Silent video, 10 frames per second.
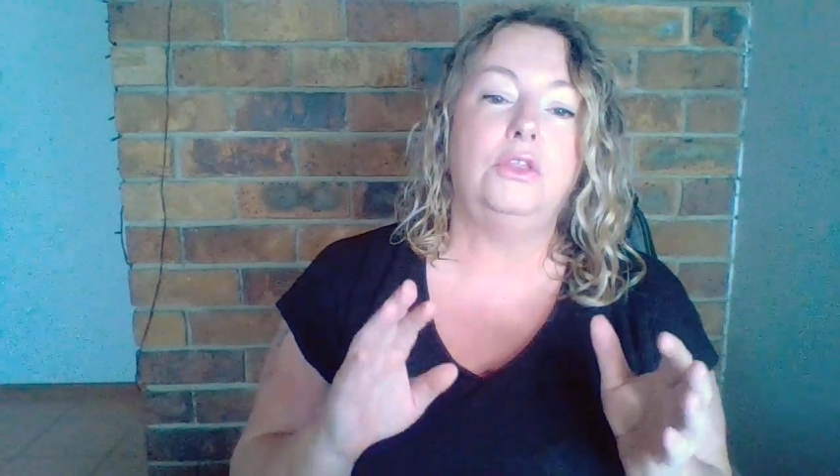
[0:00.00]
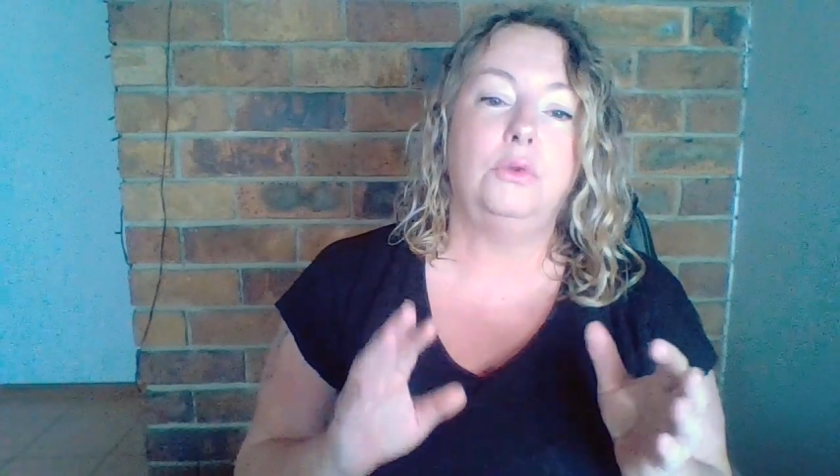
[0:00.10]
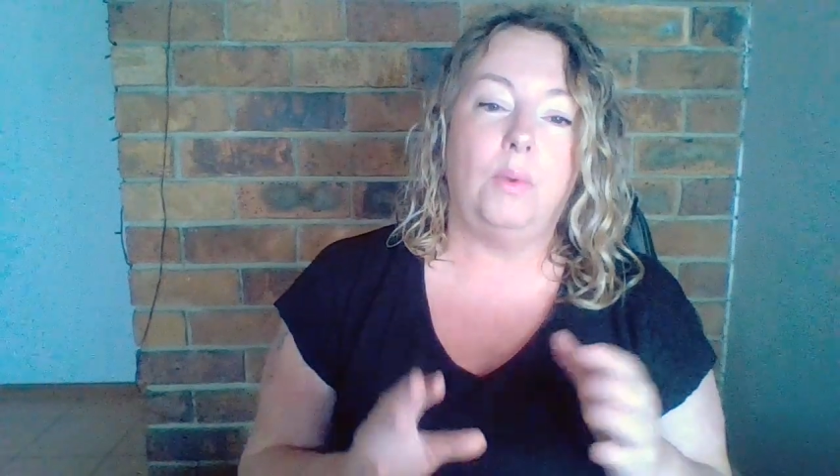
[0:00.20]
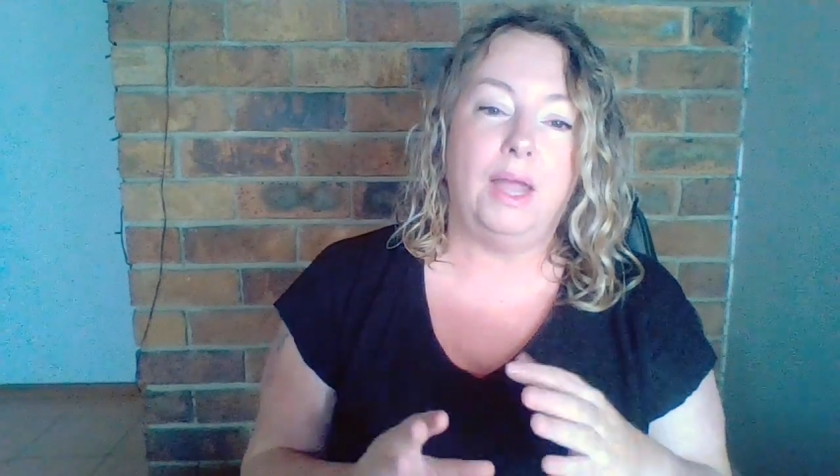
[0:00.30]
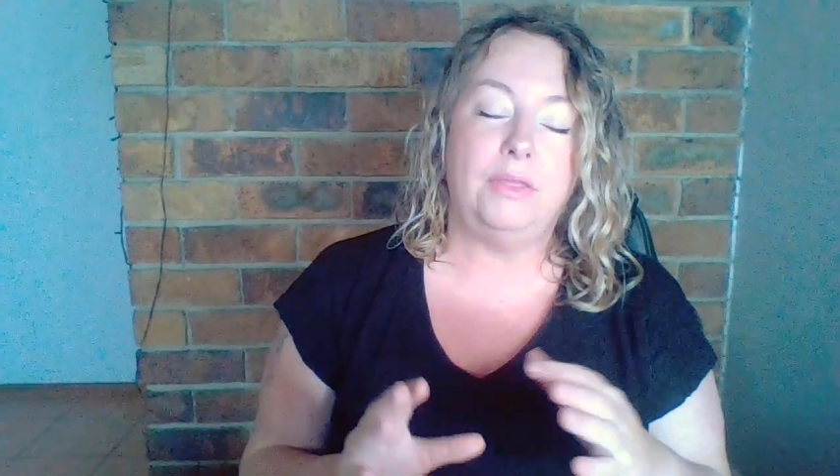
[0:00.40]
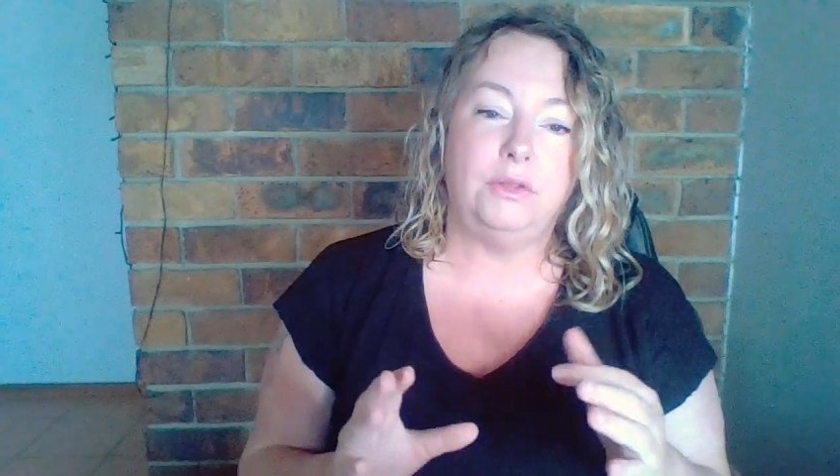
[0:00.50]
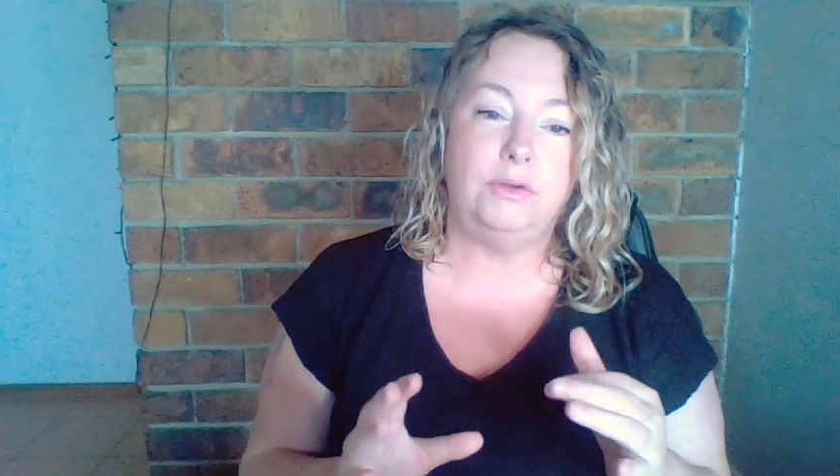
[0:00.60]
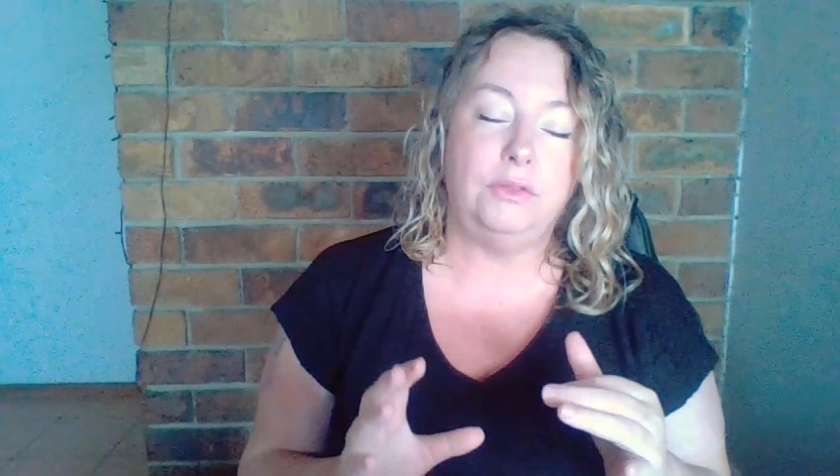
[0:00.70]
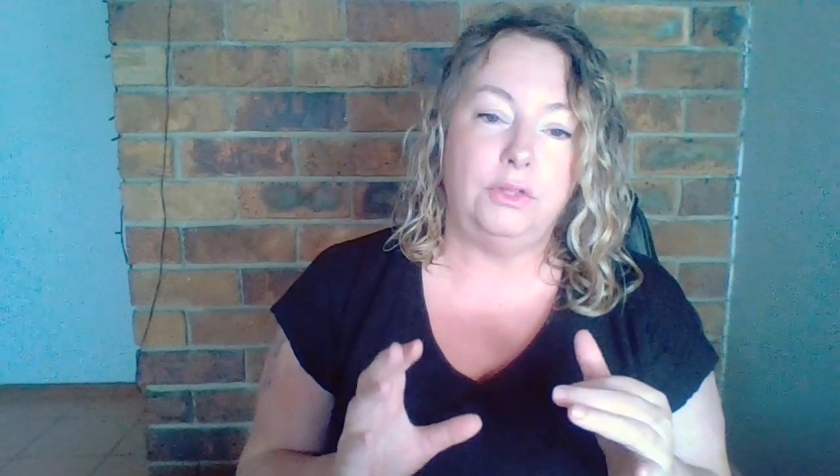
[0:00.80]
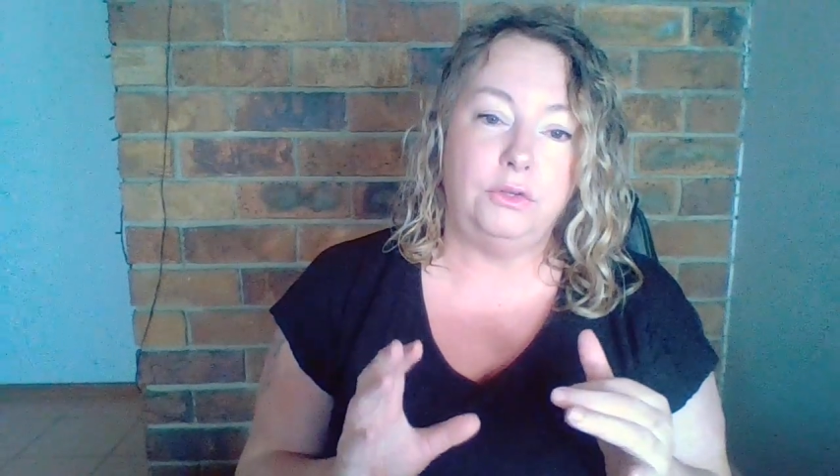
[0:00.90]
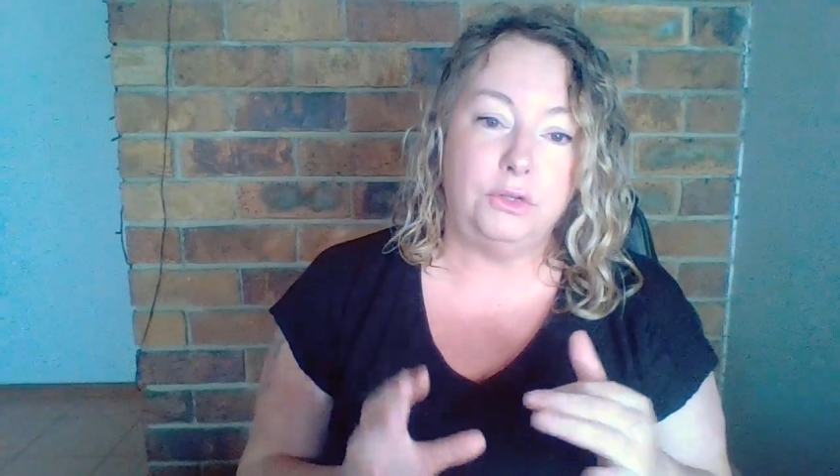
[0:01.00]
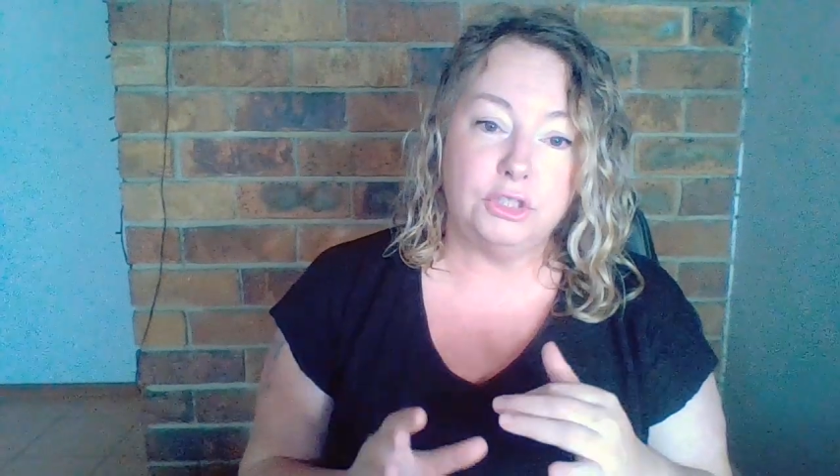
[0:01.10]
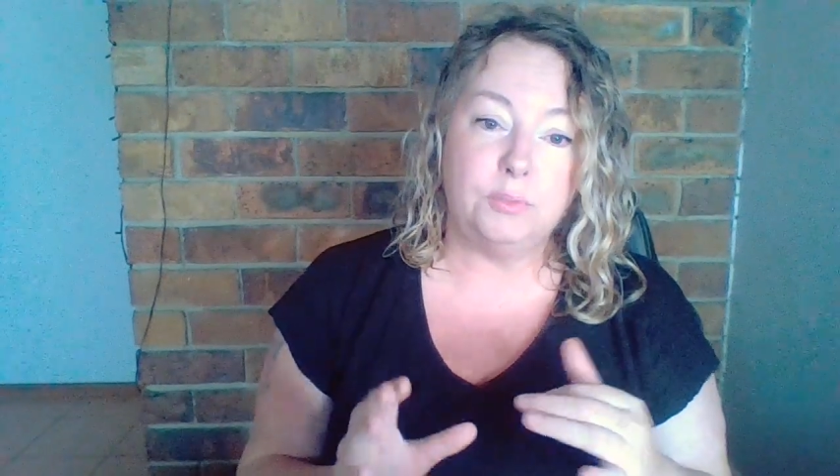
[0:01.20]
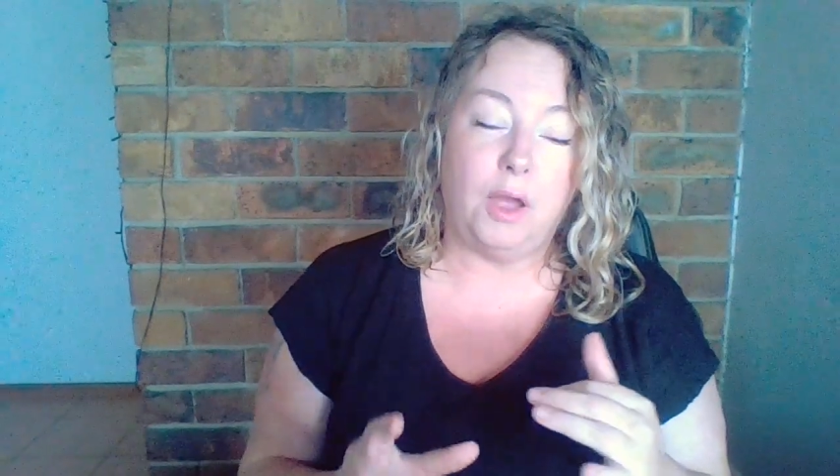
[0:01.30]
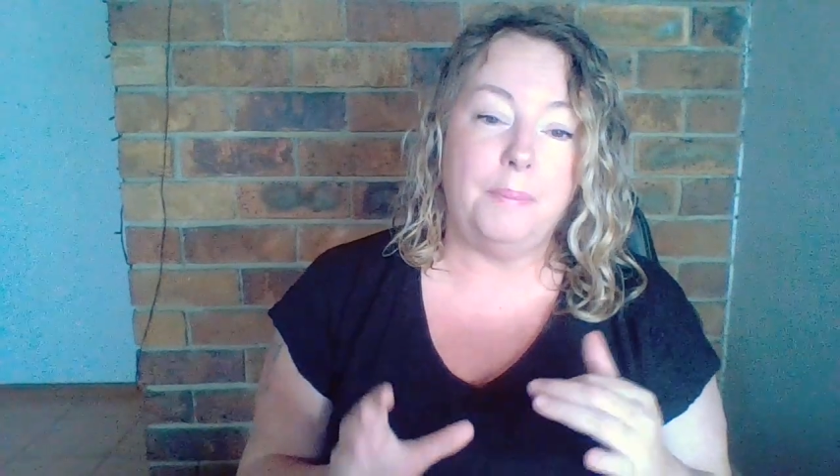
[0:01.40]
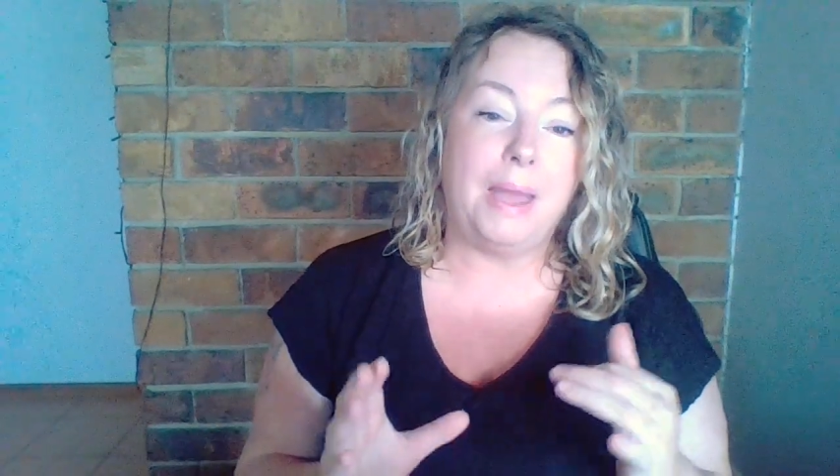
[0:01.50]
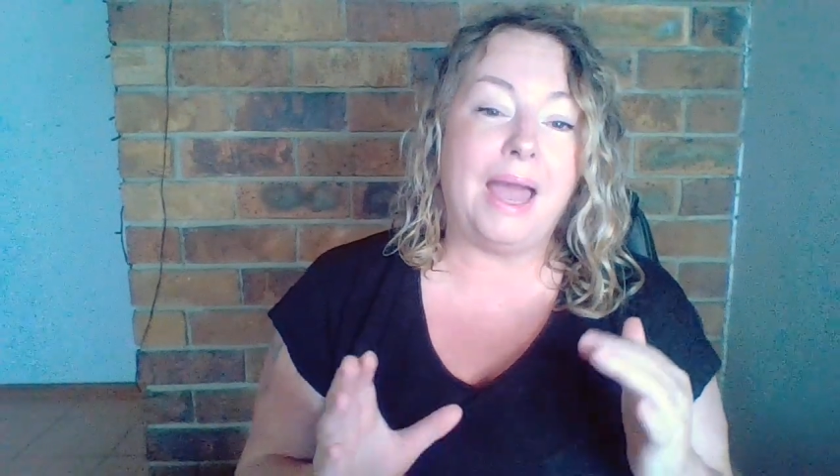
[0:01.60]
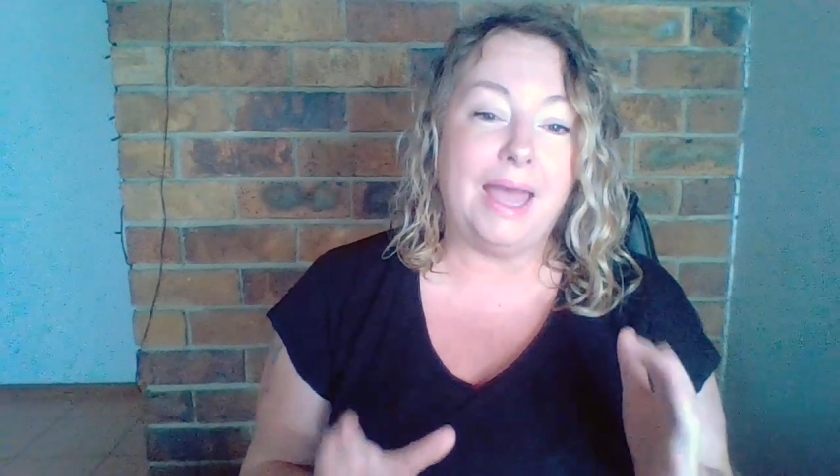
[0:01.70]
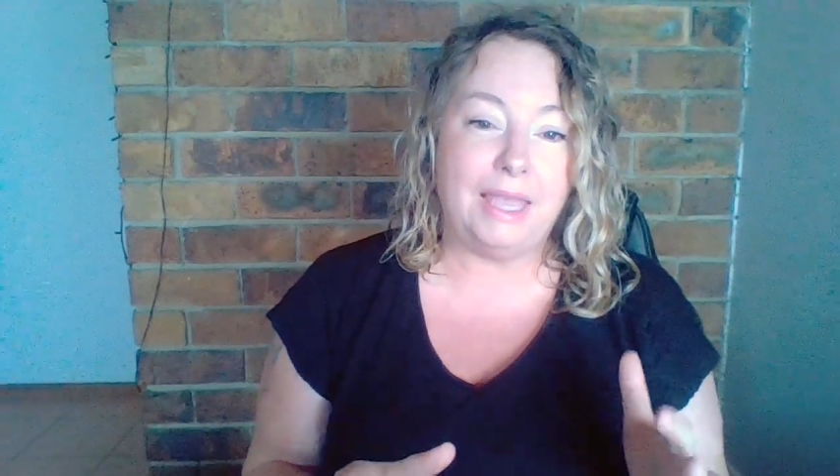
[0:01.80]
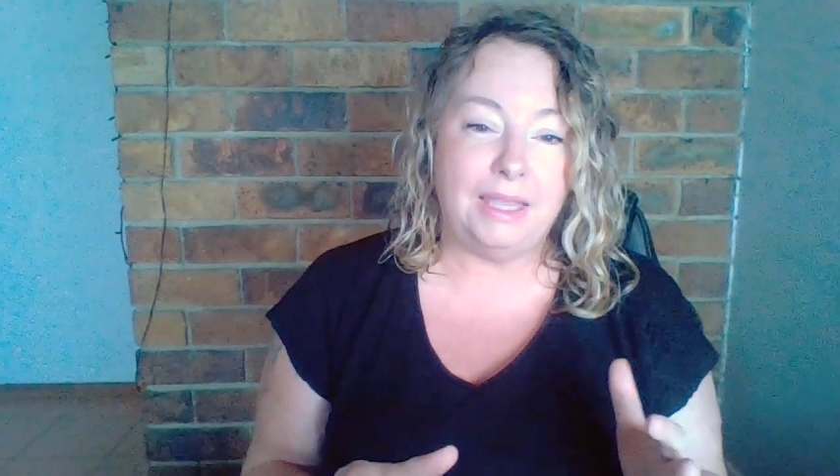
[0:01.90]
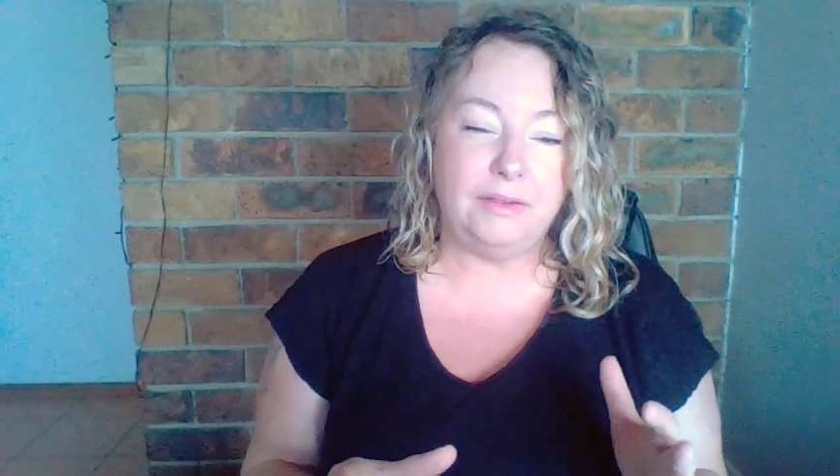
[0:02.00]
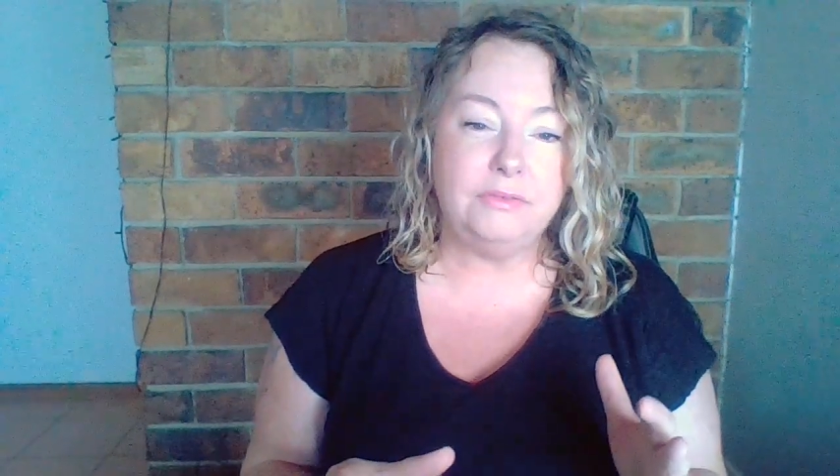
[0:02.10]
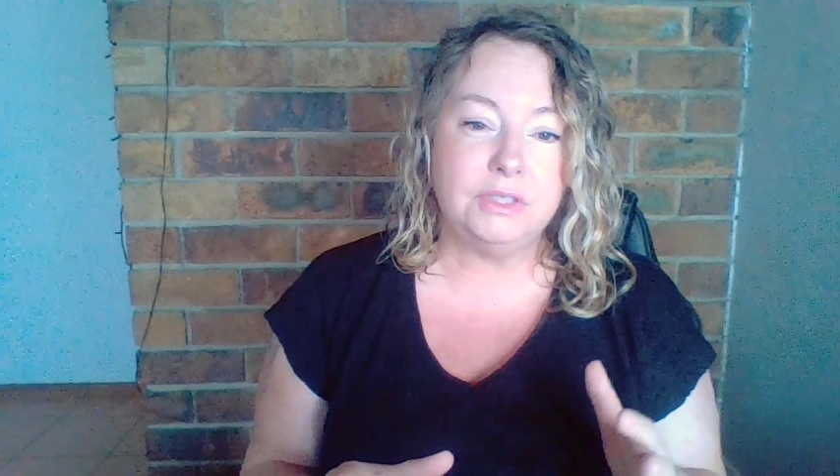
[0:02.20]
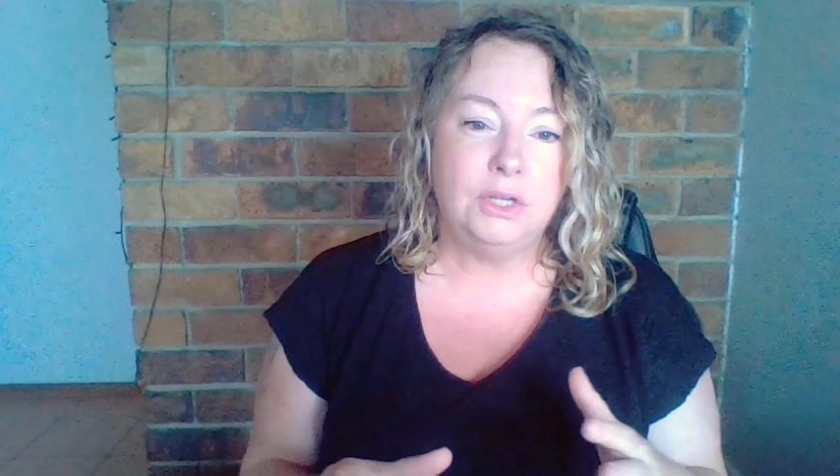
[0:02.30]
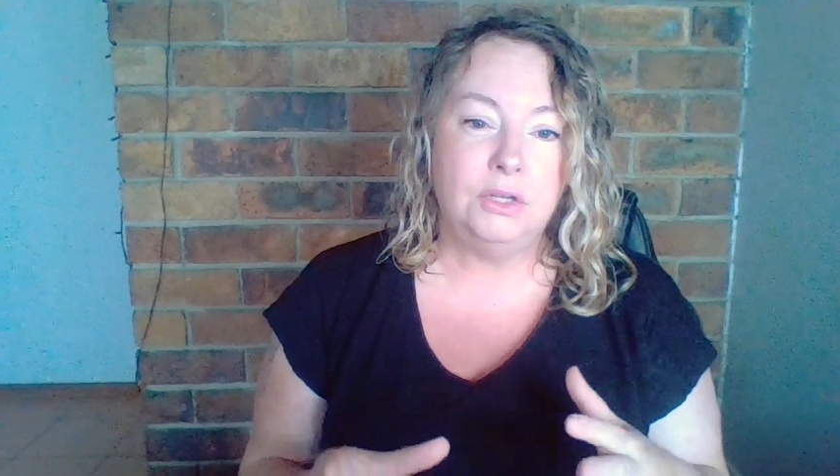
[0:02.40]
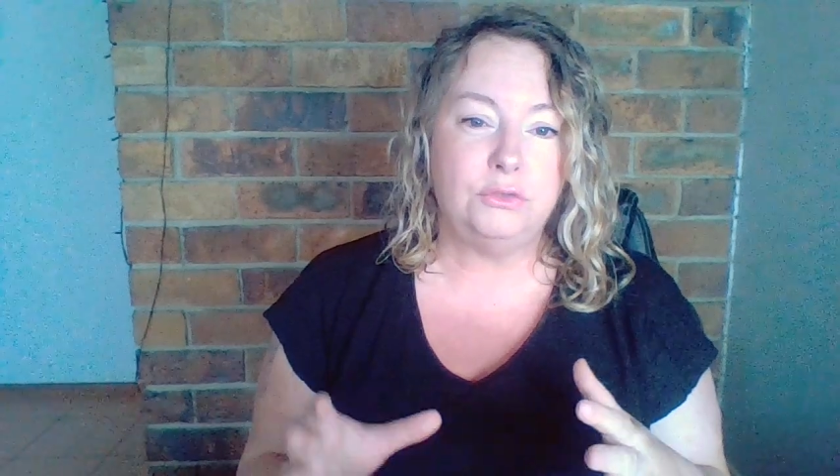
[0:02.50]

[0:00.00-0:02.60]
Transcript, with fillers: the way that the new supply behaves